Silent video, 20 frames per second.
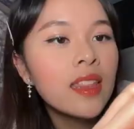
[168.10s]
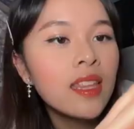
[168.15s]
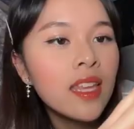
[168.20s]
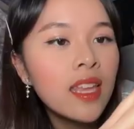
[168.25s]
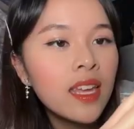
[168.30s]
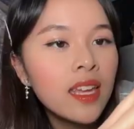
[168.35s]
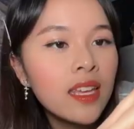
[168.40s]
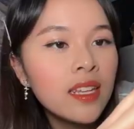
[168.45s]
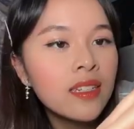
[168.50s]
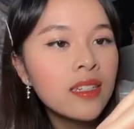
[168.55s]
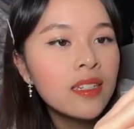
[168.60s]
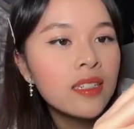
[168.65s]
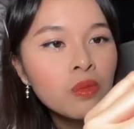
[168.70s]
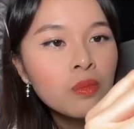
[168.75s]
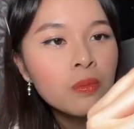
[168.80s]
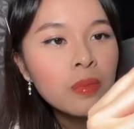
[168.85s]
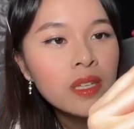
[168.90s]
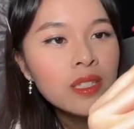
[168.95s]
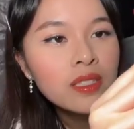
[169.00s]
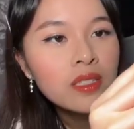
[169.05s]
then you
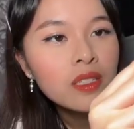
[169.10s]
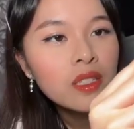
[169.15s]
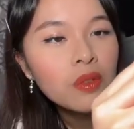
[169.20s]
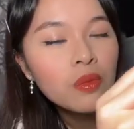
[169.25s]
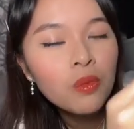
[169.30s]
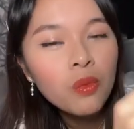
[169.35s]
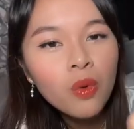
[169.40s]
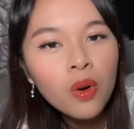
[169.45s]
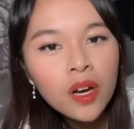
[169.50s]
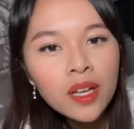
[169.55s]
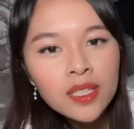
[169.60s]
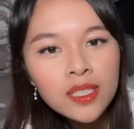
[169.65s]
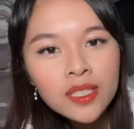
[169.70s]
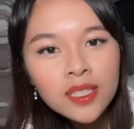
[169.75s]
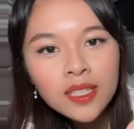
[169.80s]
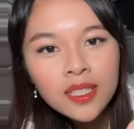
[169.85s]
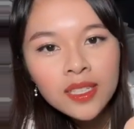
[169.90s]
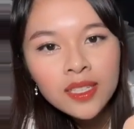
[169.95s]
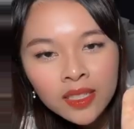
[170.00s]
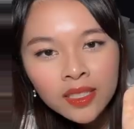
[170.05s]
basically
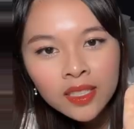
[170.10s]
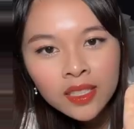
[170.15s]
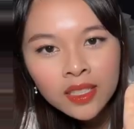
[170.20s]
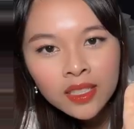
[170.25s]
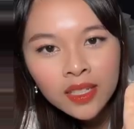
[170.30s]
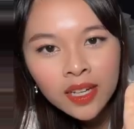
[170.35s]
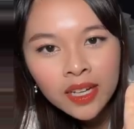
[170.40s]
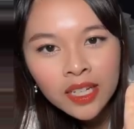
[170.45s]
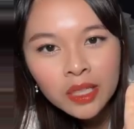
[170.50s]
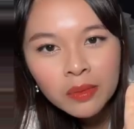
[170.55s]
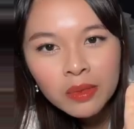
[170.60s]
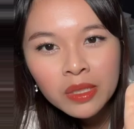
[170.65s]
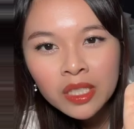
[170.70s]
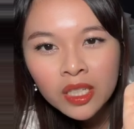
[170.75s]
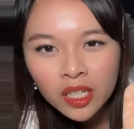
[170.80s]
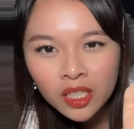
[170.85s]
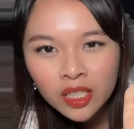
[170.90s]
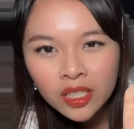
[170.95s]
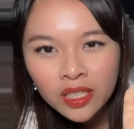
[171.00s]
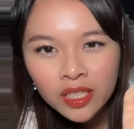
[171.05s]
want each side to be
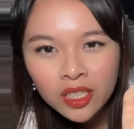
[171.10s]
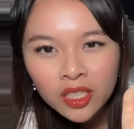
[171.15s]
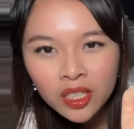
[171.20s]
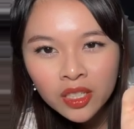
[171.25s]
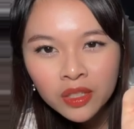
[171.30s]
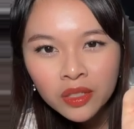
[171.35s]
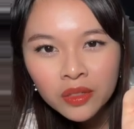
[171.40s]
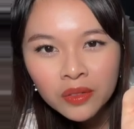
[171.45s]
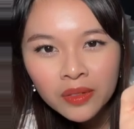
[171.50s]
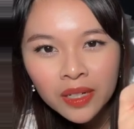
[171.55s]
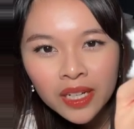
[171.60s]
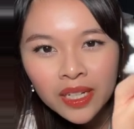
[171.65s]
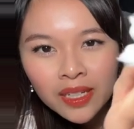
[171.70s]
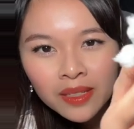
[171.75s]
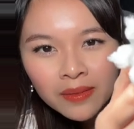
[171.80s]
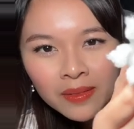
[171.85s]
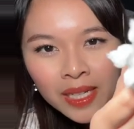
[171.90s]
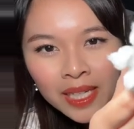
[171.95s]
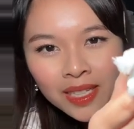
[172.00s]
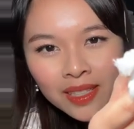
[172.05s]
touching each other, right?
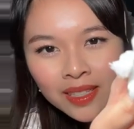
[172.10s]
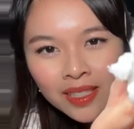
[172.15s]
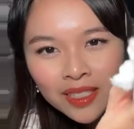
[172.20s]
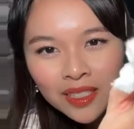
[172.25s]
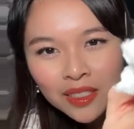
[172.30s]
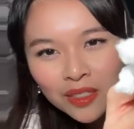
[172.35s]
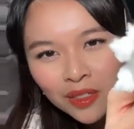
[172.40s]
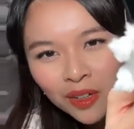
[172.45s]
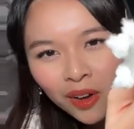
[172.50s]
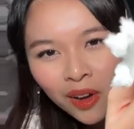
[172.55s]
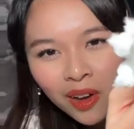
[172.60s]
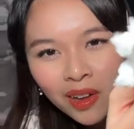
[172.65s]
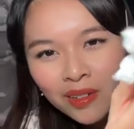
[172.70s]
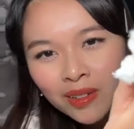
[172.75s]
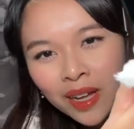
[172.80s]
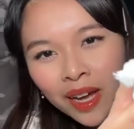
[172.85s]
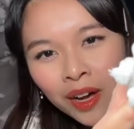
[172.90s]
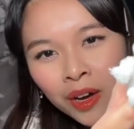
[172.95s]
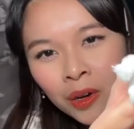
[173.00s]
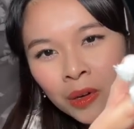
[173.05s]
Like this is not
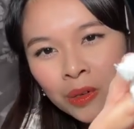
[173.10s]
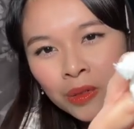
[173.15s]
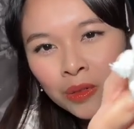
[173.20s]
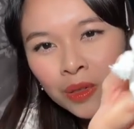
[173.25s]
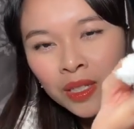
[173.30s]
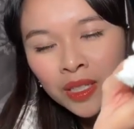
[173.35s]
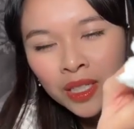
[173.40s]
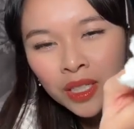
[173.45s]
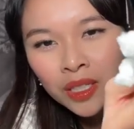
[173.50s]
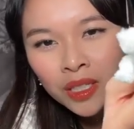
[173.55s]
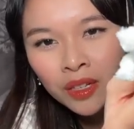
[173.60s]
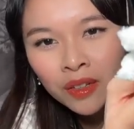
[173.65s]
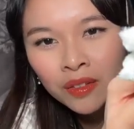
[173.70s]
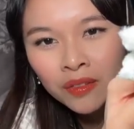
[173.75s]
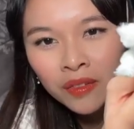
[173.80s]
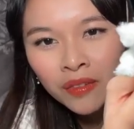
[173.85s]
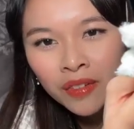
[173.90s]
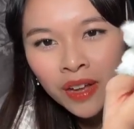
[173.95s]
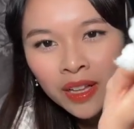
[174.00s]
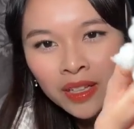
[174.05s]
how a lily of the
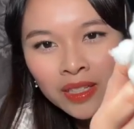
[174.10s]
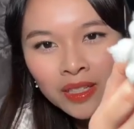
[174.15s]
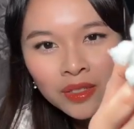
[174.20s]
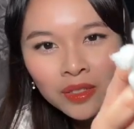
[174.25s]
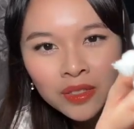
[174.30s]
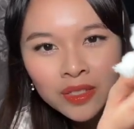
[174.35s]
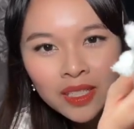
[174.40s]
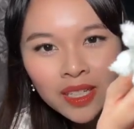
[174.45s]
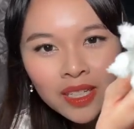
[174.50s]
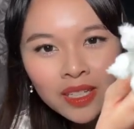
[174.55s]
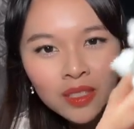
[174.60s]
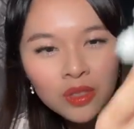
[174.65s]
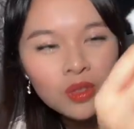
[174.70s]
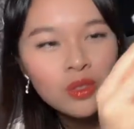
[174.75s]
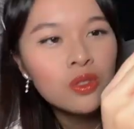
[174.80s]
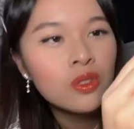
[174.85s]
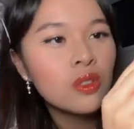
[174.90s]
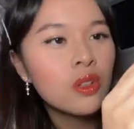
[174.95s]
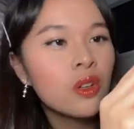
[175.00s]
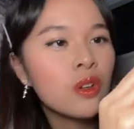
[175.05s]
valley looks like.
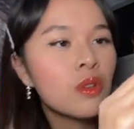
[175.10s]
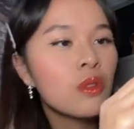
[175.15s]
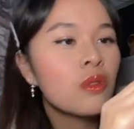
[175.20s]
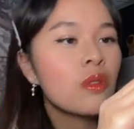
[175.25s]
So